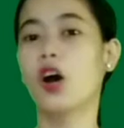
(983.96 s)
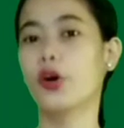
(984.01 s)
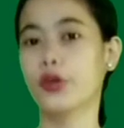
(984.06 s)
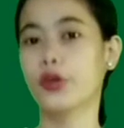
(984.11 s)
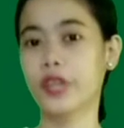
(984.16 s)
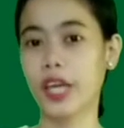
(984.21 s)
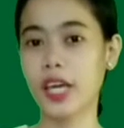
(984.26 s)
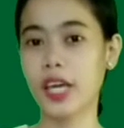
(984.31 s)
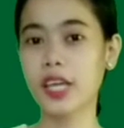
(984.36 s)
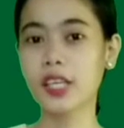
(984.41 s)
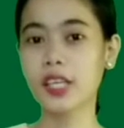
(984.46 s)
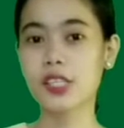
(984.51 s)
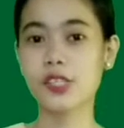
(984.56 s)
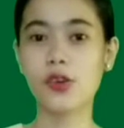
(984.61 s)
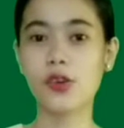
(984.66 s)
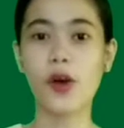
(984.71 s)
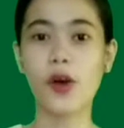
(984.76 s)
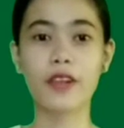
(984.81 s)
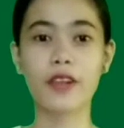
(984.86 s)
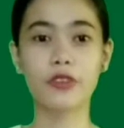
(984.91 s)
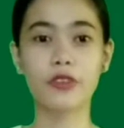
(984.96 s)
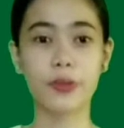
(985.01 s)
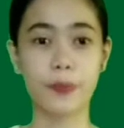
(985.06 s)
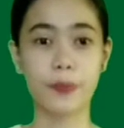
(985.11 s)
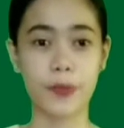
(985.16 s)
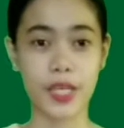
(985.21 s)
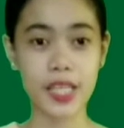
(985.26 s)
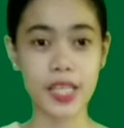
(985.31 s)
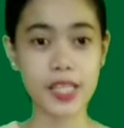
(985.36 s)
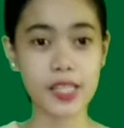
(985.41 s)
Okay, so I'll
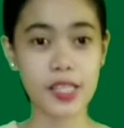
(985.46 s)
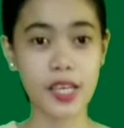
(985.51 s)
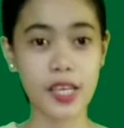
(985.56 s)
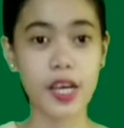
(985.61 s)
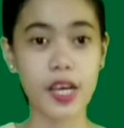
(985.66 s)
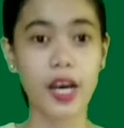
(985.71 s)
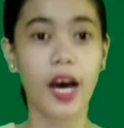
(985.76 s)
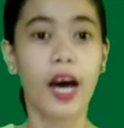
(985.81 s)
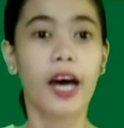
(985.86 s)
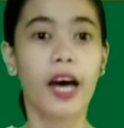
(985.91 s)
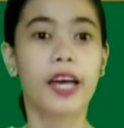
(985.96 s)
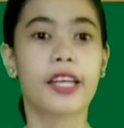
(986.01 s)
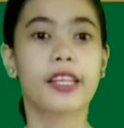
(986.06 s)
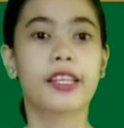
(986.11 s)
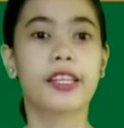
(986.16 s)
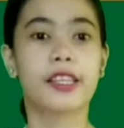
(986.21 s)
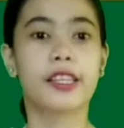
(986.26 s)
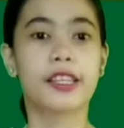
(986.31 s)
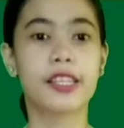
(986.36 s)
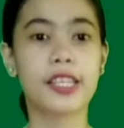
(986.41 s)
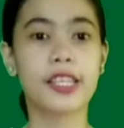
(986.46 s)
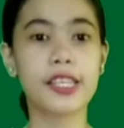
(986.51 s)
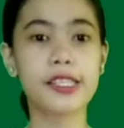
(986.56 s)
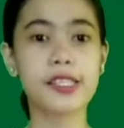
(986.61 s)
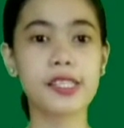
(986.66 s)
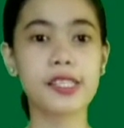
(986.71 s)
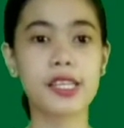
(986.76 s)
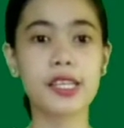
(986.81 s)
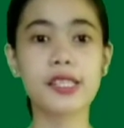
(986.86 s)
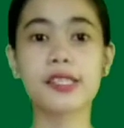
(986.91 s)
repeat.
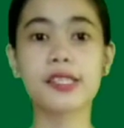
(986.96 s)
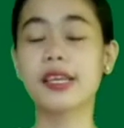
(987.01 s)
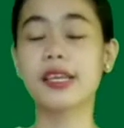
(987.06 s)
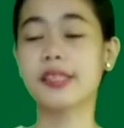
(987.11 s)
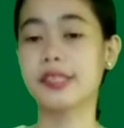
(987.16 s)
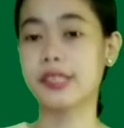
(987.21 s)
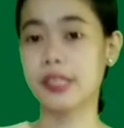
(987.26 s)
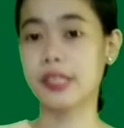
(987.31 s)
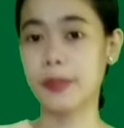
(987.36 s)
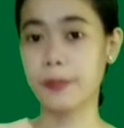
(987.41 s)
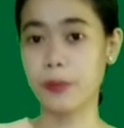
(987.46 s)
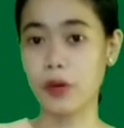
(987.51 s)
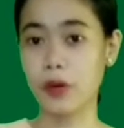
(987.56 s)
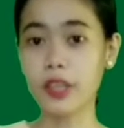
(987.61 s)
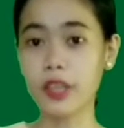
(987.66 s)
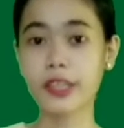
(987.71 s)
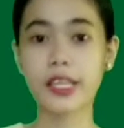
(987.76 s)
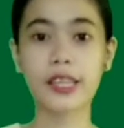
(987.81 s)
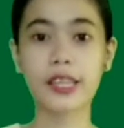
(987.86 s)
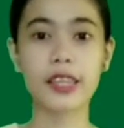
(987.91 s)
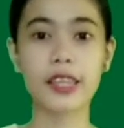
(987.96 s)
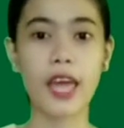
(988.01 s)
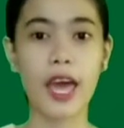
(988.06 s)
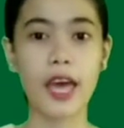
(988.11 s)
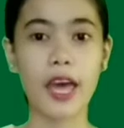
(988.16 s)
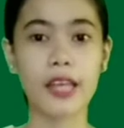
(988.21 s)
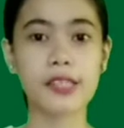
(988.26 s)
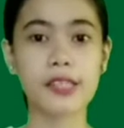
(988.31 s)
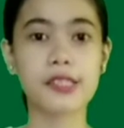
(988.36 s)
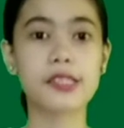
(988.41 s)
This is a symbol that
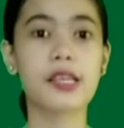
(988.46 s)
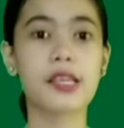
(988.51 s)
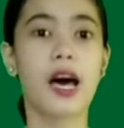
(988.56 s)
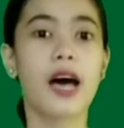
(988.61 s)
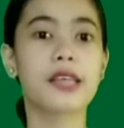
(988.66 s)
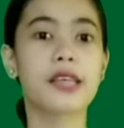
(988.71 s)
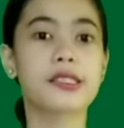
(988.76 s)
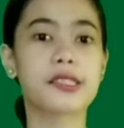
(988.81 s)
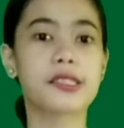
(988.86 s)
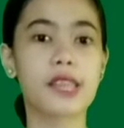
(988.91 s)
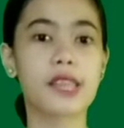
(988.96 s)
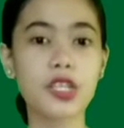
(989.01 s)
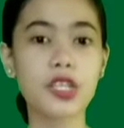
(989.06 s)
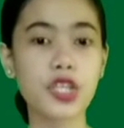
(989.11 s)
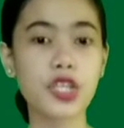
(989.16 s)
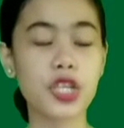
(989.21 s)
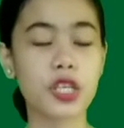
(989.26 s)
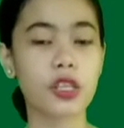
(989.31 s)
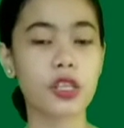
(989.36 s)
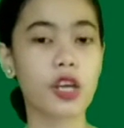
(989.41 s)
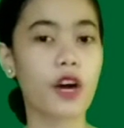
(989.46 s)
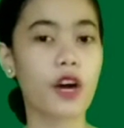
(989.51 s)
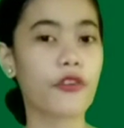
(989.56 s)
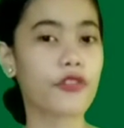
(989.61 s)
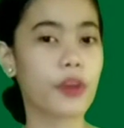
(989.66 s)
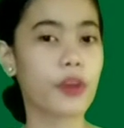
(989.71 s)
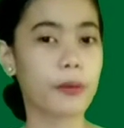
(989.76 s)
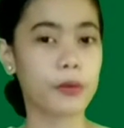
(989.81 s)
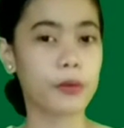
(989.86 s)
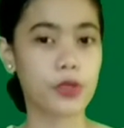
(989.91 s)
ends a section
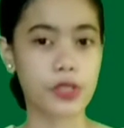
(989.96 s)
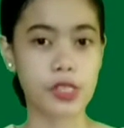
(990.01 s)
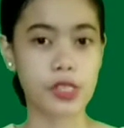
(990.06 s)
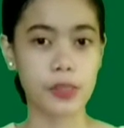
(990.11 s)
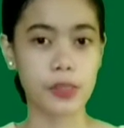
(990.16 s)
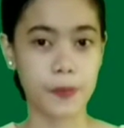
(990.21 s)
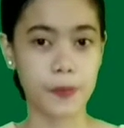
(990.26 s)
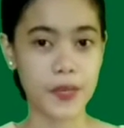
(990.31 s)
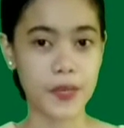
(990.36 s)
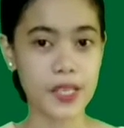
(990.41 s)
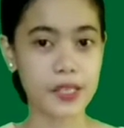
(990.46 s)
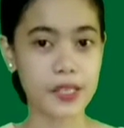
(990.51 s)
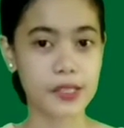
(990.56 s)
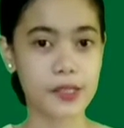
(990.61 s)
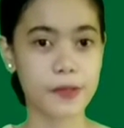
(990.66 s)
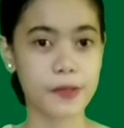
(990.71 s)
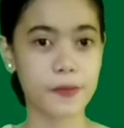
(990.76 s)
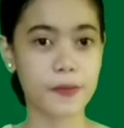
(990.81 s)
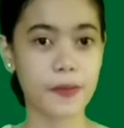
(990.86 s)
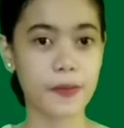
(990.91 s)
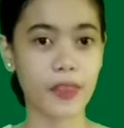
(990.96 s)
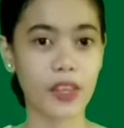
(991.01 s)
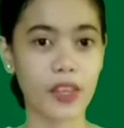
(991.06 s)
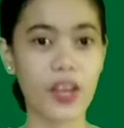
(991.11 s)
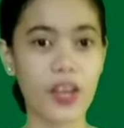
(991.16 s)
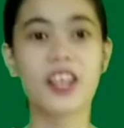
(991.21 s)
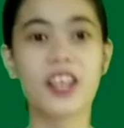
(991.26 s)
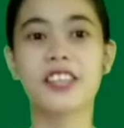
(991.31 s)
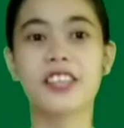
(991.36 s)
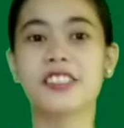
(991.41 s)
of the music piece.
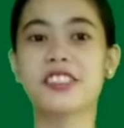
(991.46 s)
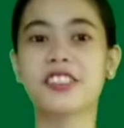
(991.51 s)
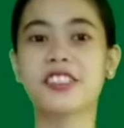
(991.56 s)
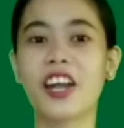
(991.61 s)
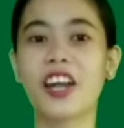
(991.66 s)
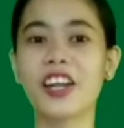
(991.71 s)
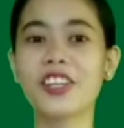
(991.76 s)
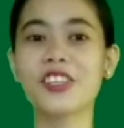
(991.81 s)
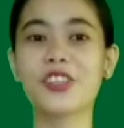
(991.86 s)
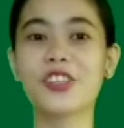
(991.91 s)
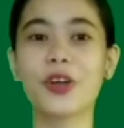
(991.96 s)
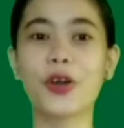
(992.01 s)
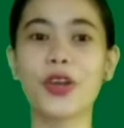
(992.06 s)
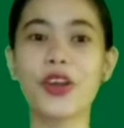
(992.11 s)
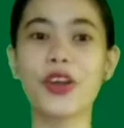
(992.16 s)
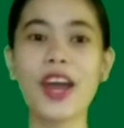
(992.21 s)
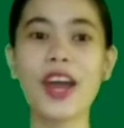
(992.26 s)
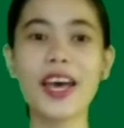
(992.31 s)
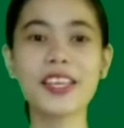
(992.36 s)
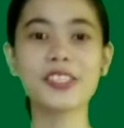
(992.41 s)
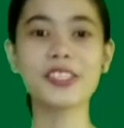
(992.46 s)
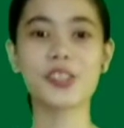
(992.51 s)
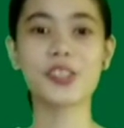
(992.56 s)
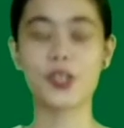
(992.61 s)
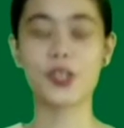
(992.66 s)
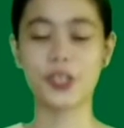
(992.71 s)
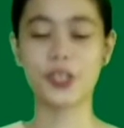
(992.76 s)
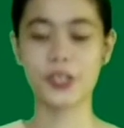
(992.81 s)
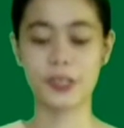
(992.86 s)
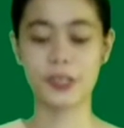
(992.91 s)
Start, draw your
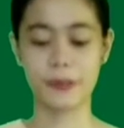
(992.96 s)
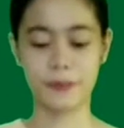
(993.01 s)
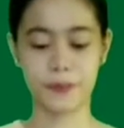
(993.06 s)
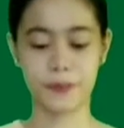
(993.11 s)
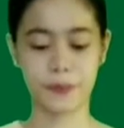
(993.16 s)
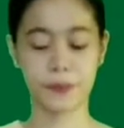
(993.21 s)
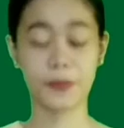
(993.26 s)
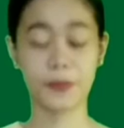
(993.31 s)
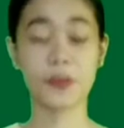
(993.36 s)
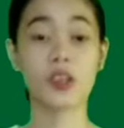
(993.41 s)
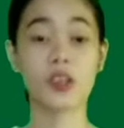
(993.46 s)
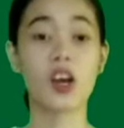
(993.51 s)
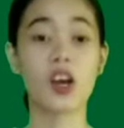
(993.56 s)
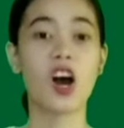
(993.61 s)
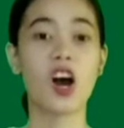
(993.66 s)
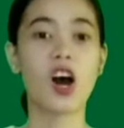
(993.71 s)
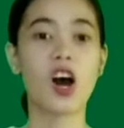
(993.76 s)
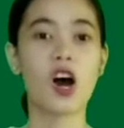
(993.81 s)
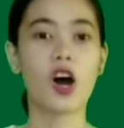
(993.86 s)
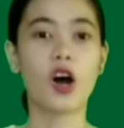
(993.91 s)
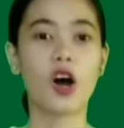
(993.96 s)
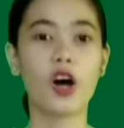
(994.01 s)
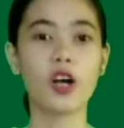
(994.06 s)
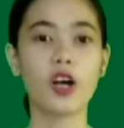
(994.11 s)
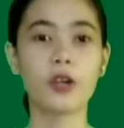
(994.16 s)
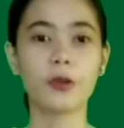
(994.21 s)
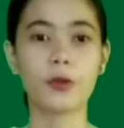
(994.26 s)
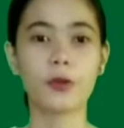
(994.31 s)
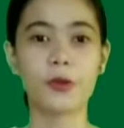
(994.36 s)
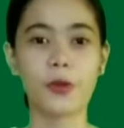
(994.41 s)
answers.
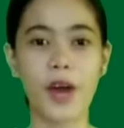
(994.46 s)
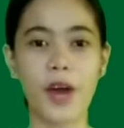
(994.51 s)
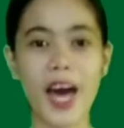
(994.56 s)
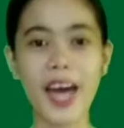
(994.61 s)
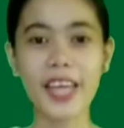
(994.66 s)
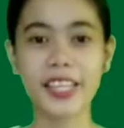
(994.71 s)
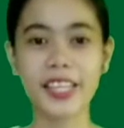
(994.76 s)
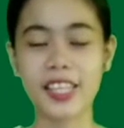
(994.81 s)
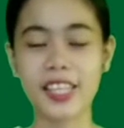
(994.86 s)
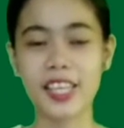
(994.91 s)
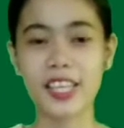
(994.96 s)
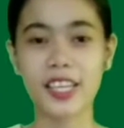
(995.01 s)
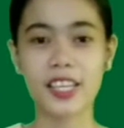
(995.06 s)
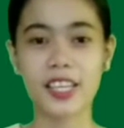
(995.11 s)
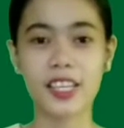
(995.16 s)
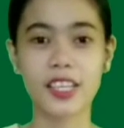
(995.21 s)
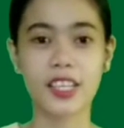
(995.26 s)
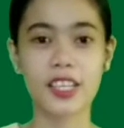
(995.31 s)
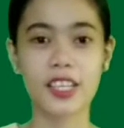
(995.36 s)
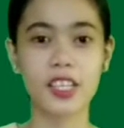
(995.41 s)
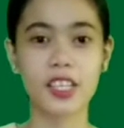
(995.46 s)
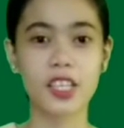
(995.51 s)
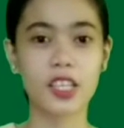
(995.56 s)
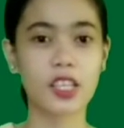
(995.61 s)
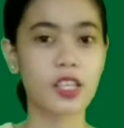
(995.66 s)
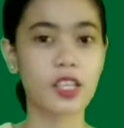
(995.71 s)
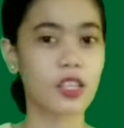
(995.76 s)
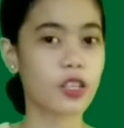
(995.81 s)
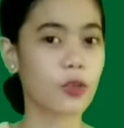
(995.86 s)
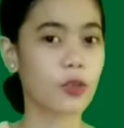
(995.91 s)
Alright.
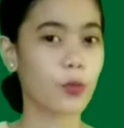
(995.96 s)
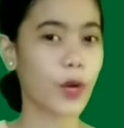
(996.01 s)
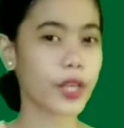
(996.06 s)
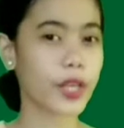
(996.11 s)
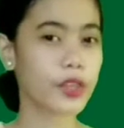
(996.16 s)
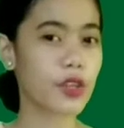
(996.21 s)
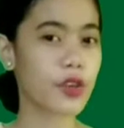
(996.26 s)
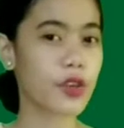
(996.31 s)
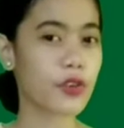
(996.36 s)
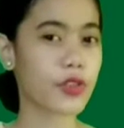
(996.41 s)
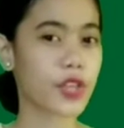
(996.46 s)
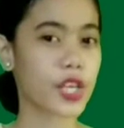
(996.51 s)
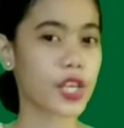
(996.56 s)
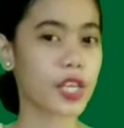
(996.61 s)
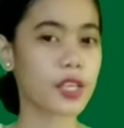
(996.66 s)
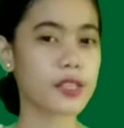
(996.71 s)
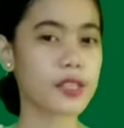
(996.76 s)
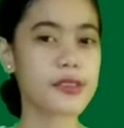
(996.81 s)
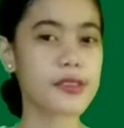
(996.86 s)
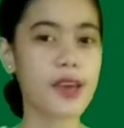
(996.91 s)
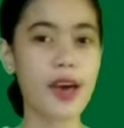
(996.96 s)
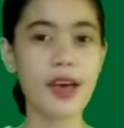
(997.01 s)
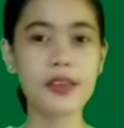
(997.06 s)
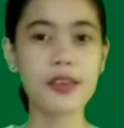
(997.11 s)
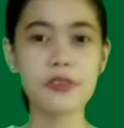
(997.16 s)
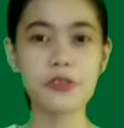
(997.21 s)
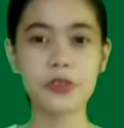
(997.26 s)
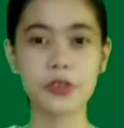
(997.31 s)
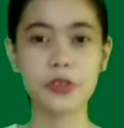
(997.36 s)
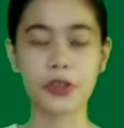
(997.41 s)
What do you think is the
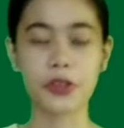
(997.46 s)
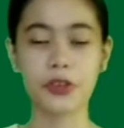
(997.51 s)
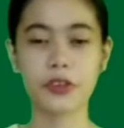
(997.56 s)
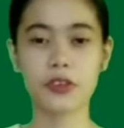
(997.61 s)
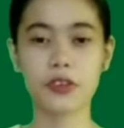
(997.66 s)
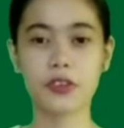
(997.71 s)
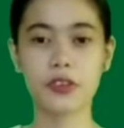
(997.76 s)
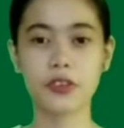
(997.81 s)
answer?